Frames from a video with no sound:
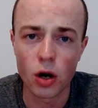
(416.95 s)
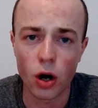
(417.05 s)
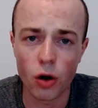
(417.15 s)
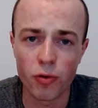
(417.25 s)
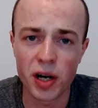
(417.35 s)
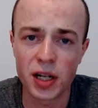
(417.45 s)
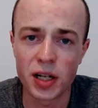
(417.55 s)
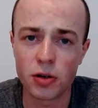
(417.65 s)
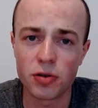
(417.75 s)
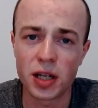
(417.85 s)
I really
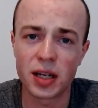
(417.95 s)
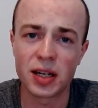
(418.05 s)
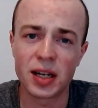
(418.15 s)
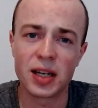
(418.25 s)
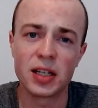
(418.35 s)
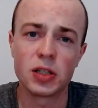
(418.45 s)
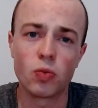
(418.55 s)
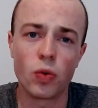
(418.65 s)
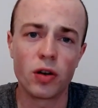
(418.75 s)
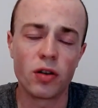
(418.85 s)
do think it is
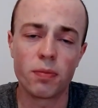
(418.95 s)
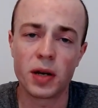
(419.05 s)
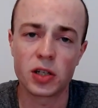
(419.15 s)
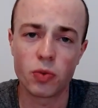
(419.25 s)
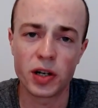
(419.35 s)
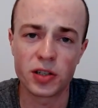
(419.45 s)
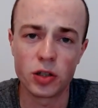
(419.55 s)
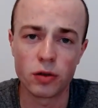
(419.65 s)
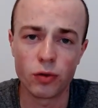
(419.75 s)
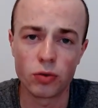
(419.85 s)
one of the best
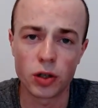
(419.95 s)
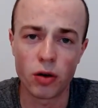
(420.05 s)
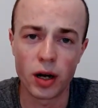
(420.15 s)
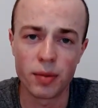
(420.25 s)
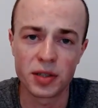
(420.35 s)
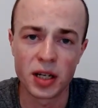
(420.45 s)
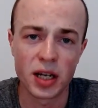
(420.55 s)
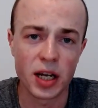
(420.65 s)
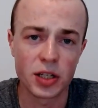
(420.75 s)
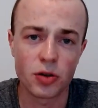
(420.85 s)
Westerns of all times.
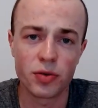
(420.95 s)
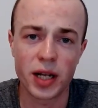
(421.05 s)
It's gone